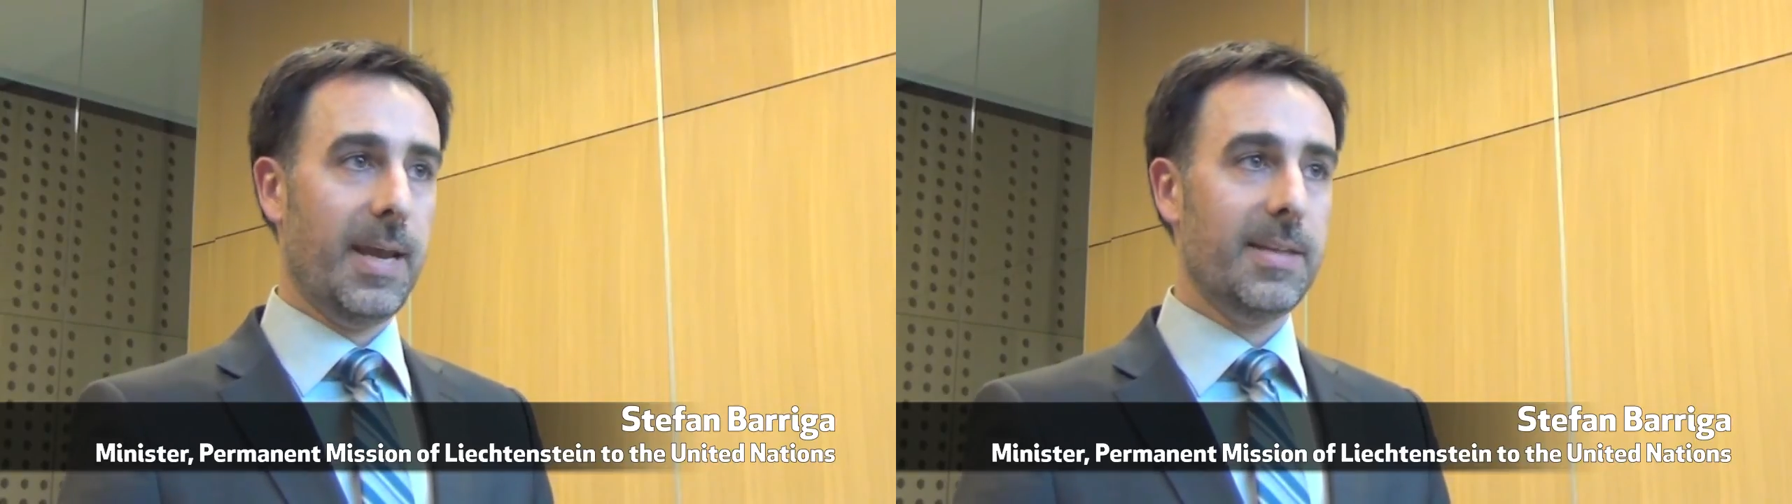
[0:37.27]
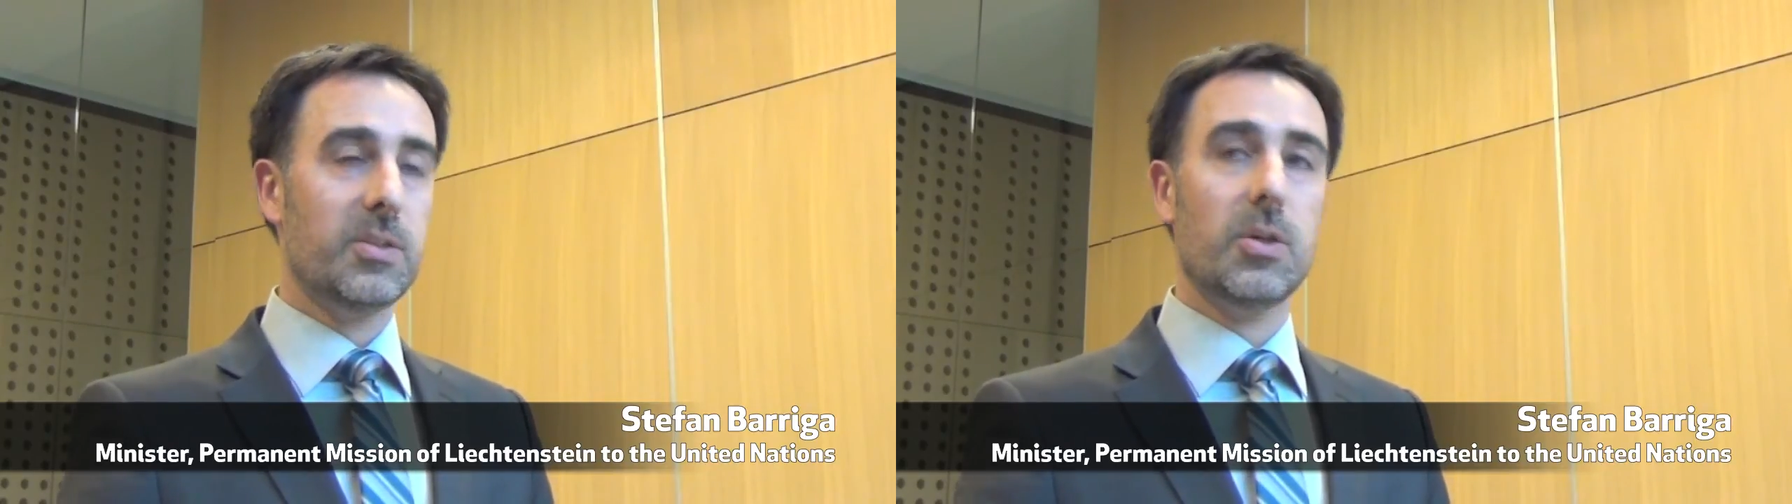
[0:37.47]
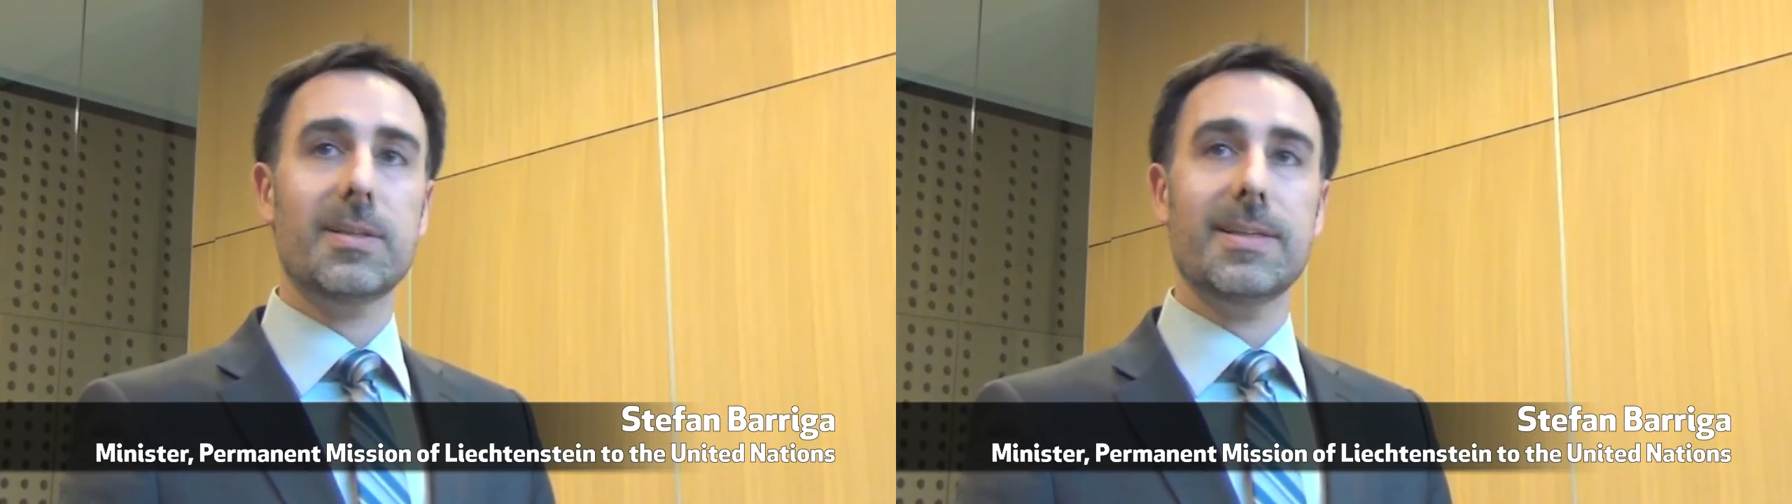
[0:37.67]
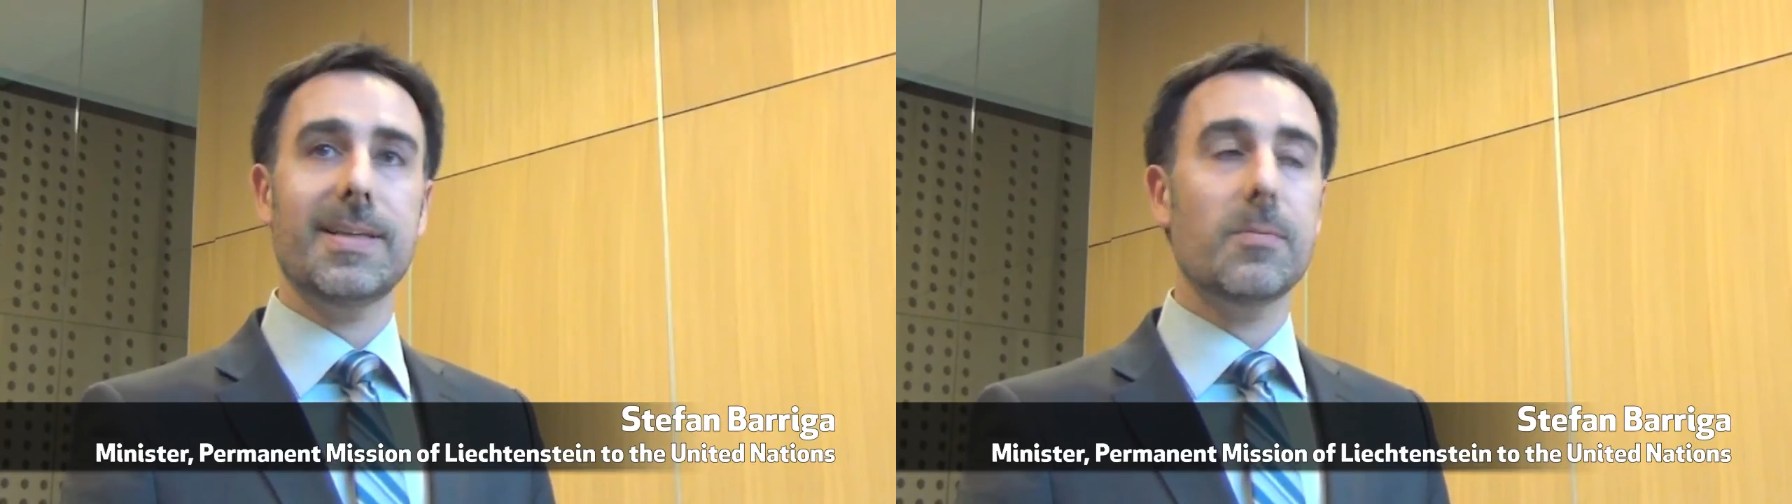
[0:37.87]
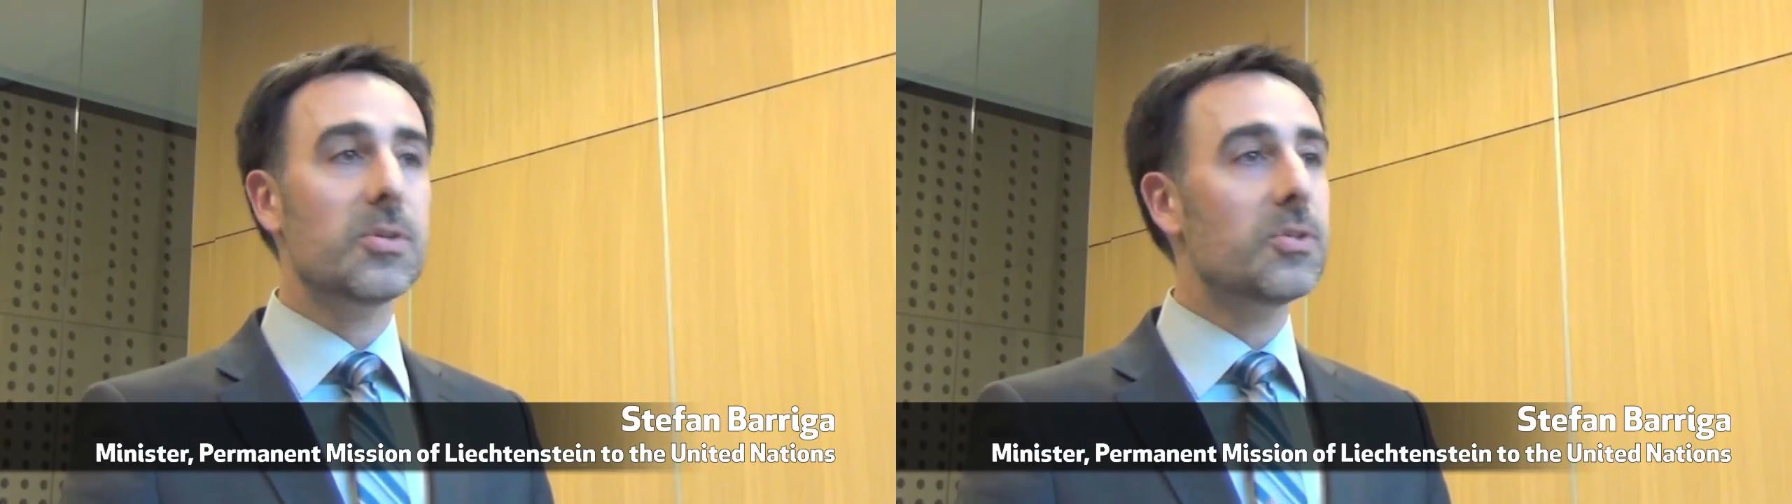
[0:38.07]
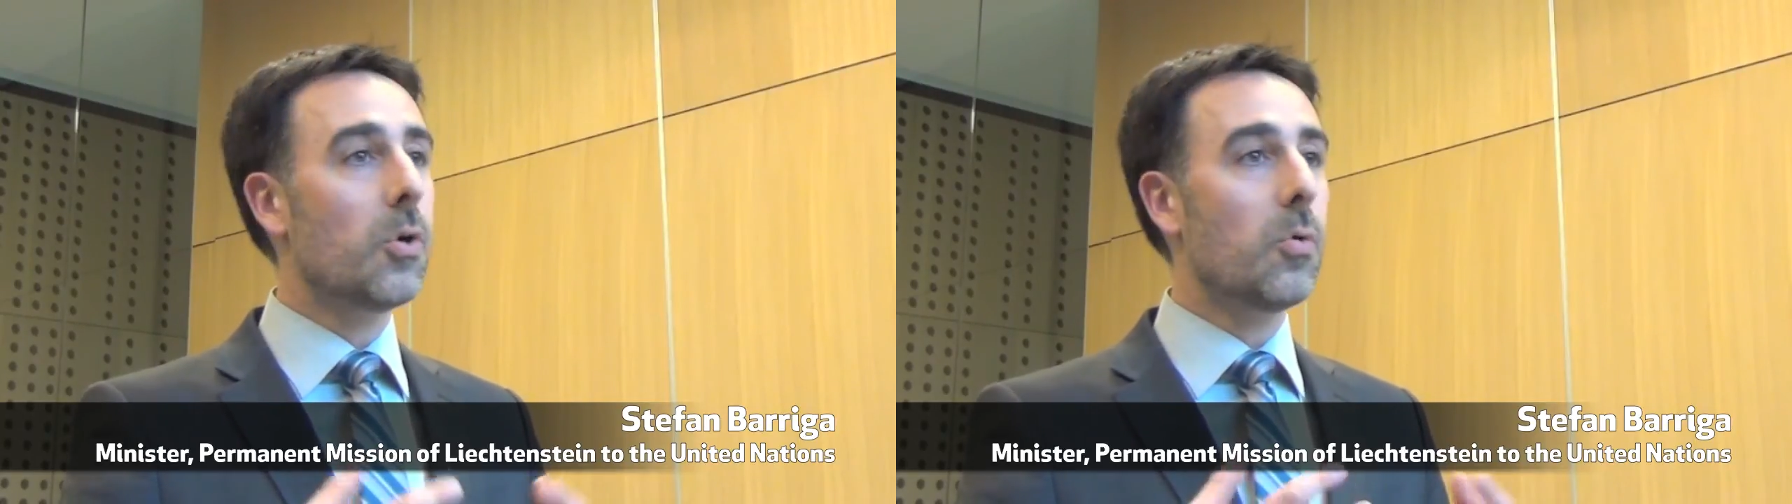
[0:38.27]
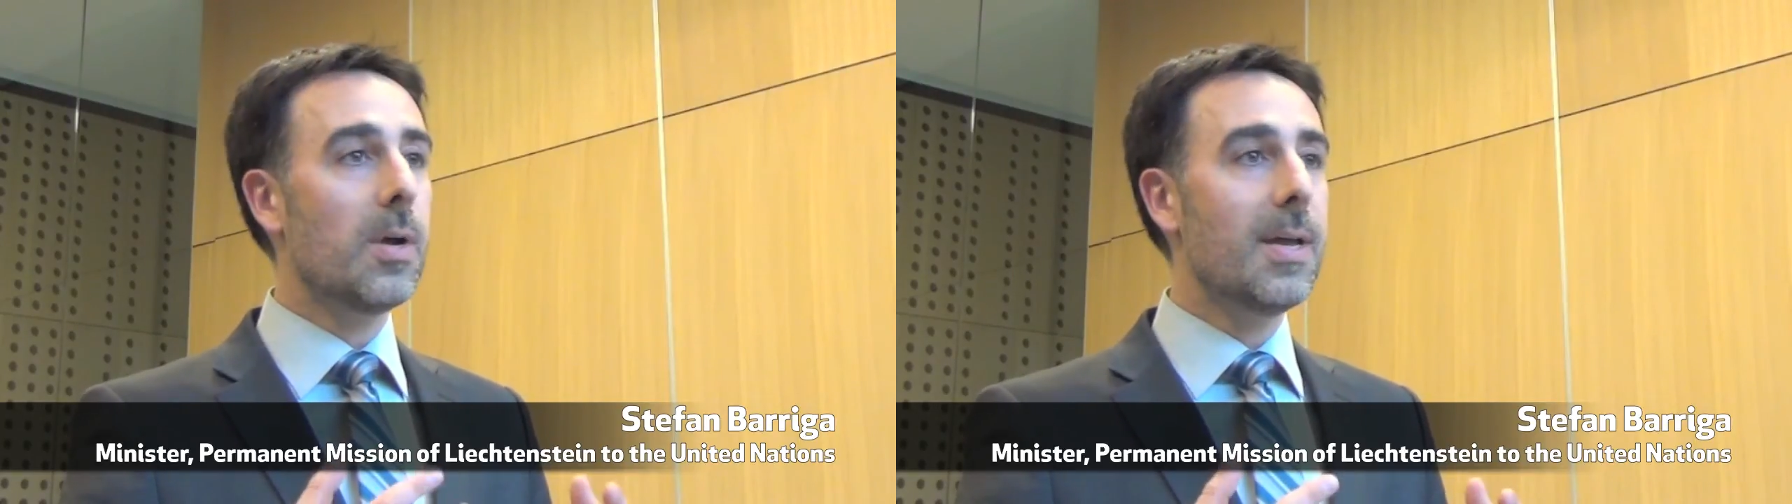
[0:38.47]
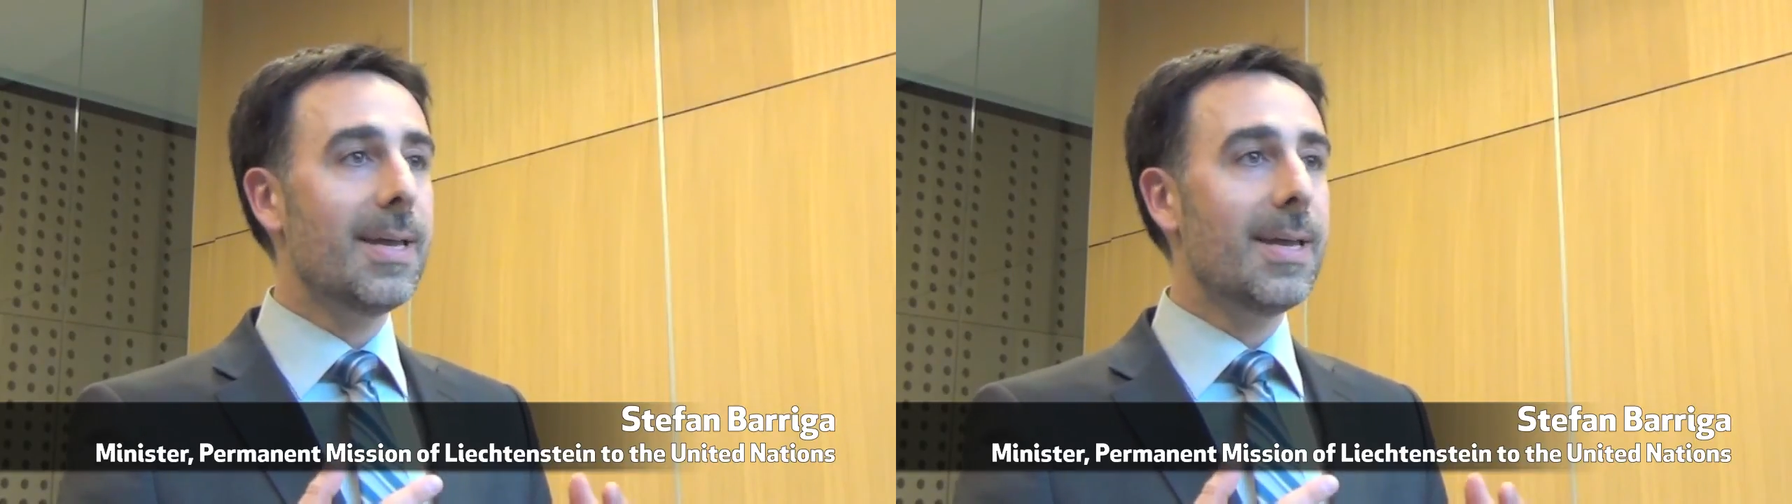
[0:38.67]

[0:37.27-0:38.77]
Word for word: and certainly there was no